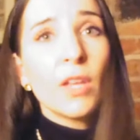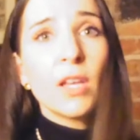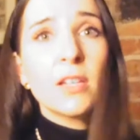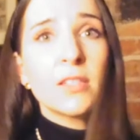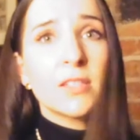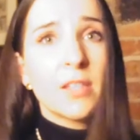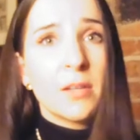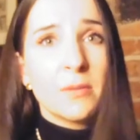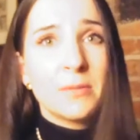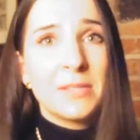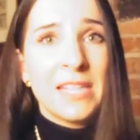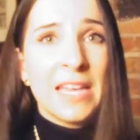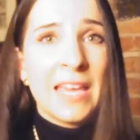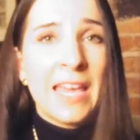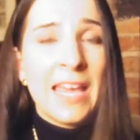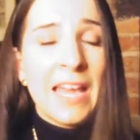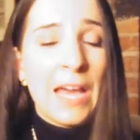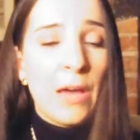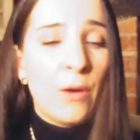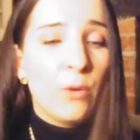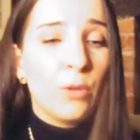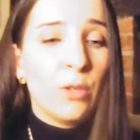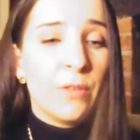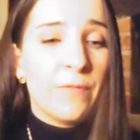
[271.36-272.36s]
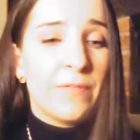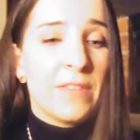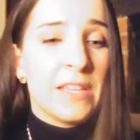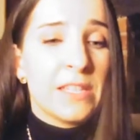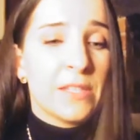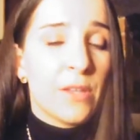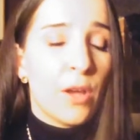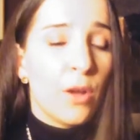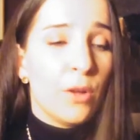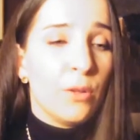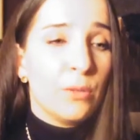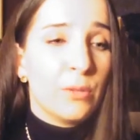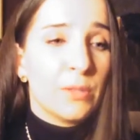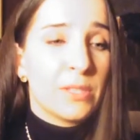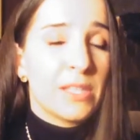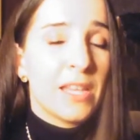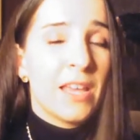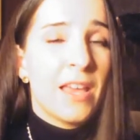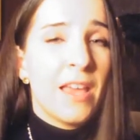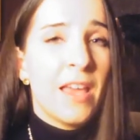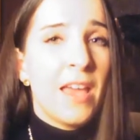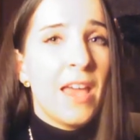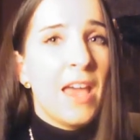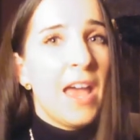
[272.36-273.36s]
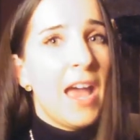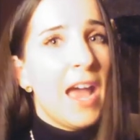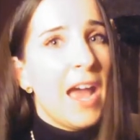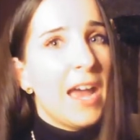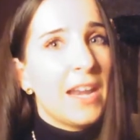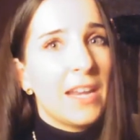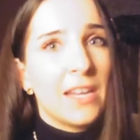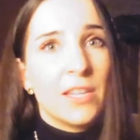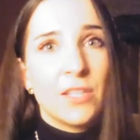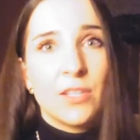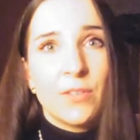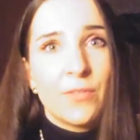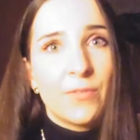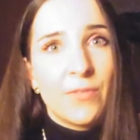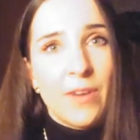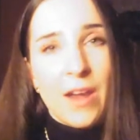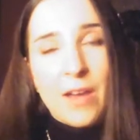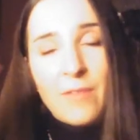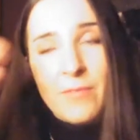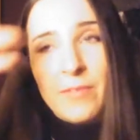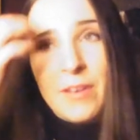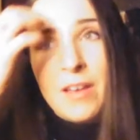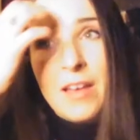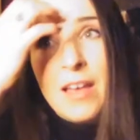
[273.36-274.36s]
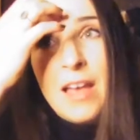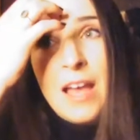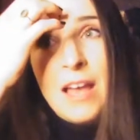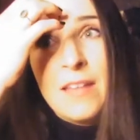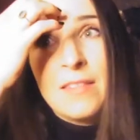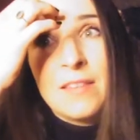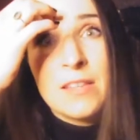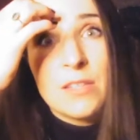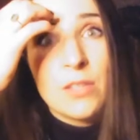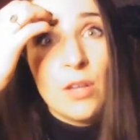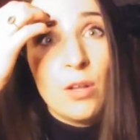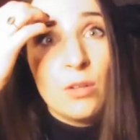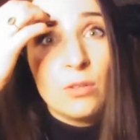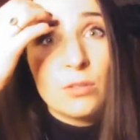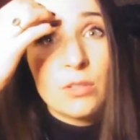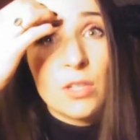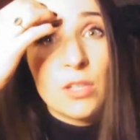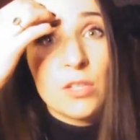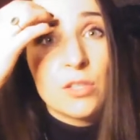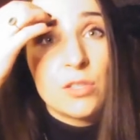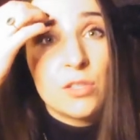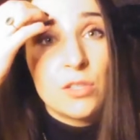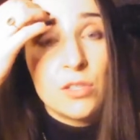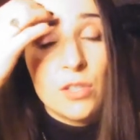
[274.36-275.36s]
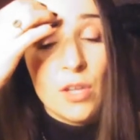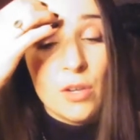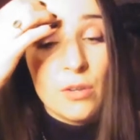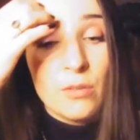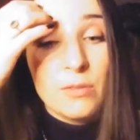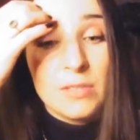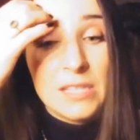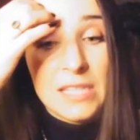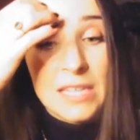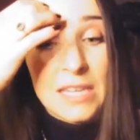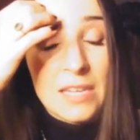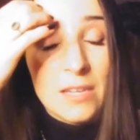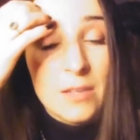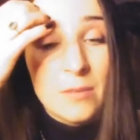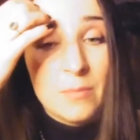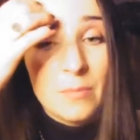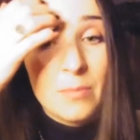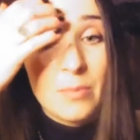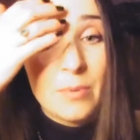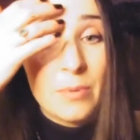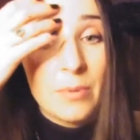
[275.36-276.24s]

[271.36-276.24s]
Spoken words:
So I was digging out all of these holes and it took forever. And these holes are so deep.